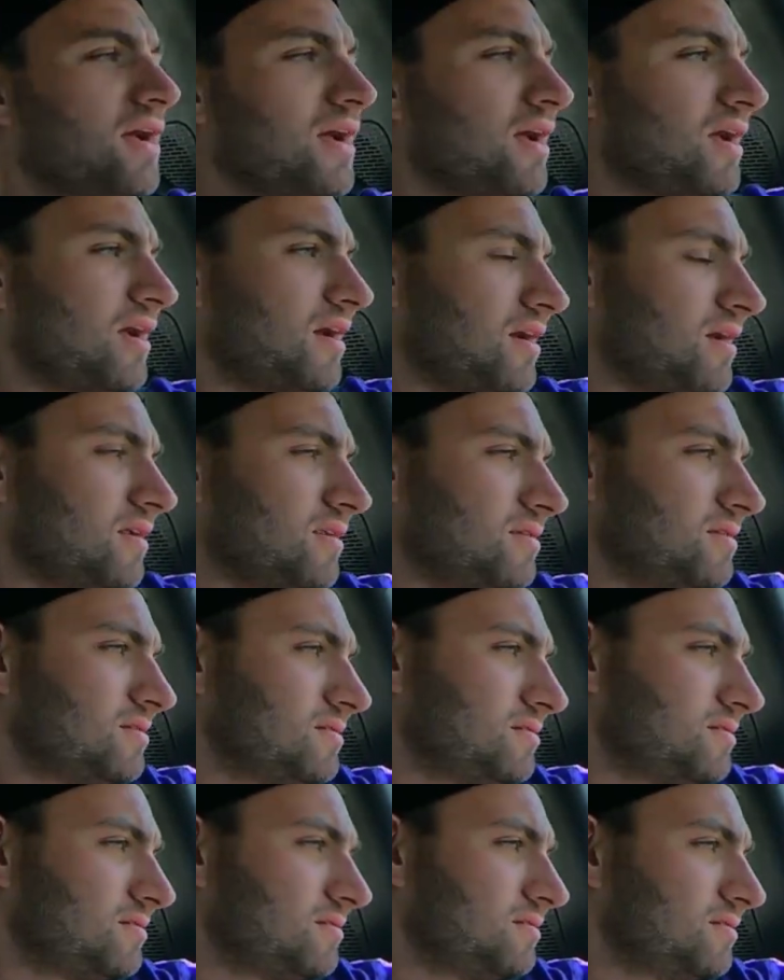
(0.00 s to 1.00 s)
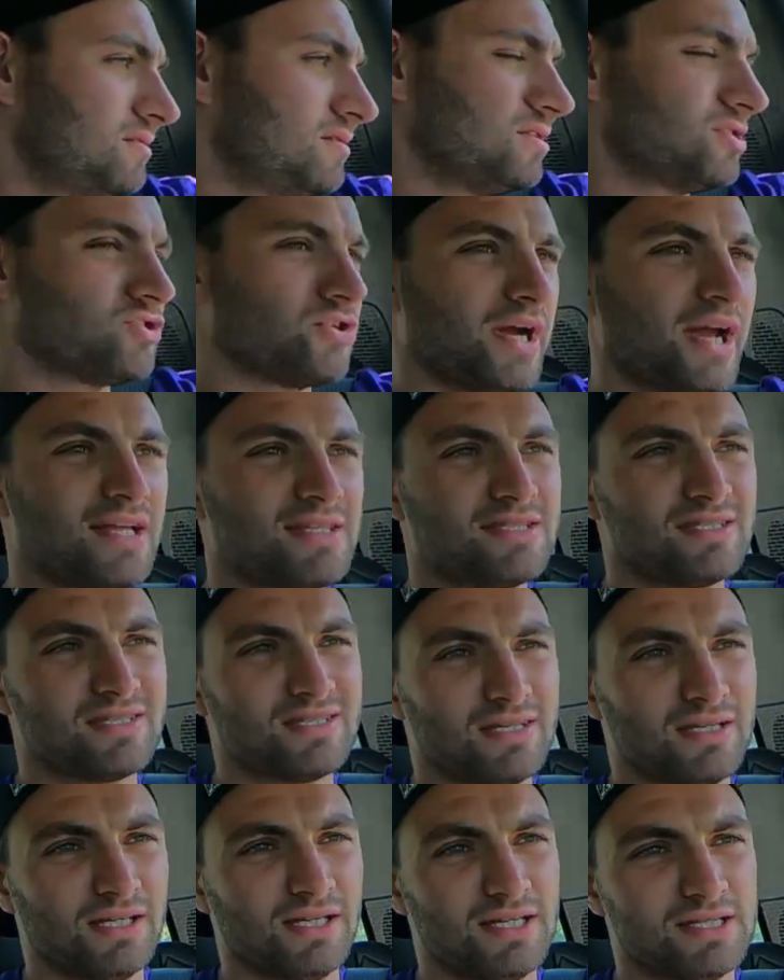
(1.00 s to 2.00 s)
And the
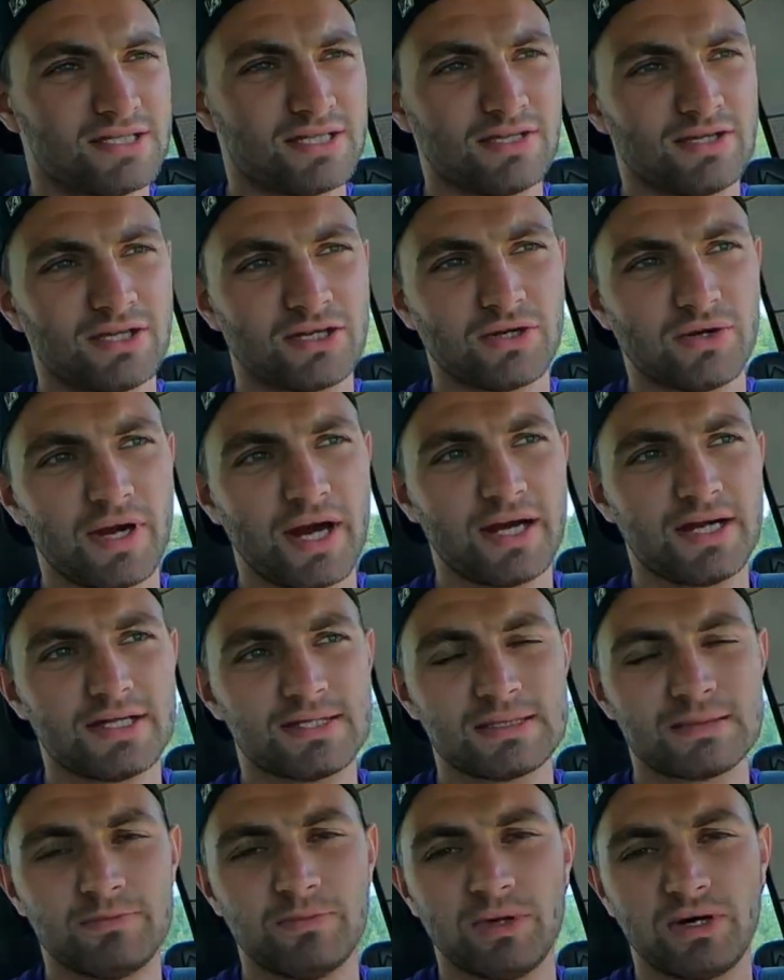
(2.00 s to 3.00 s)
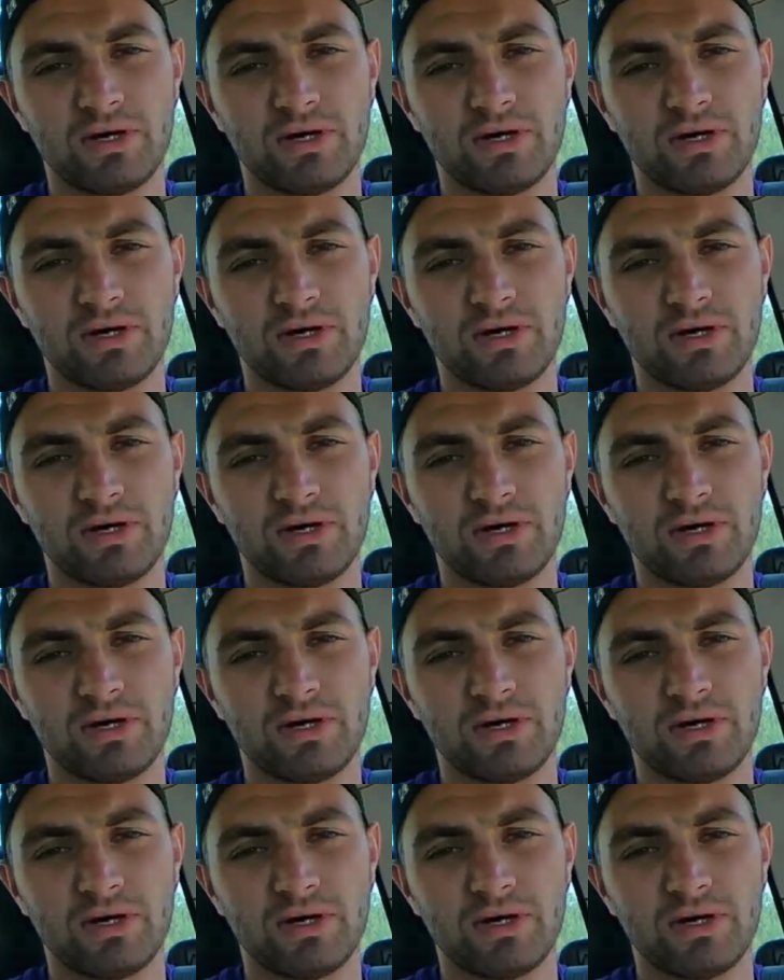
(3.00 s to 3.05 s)
trans isn't the greatest,